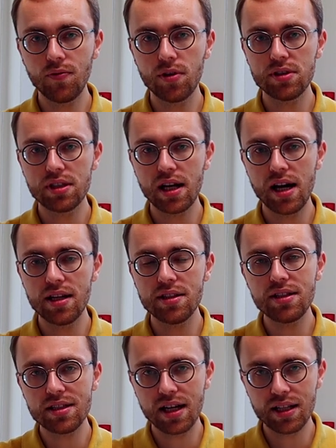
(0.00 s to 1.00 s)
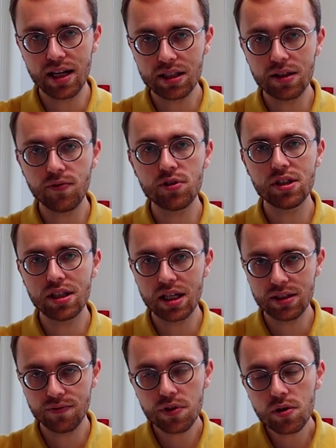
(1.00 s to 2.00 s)
was kind of disconnected for the
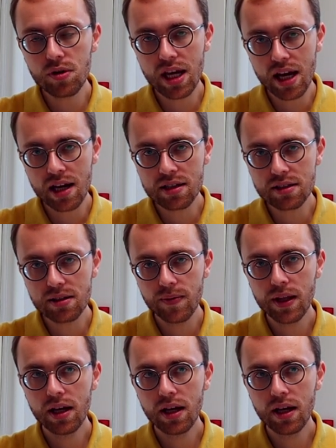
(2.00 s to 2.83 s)
last few years.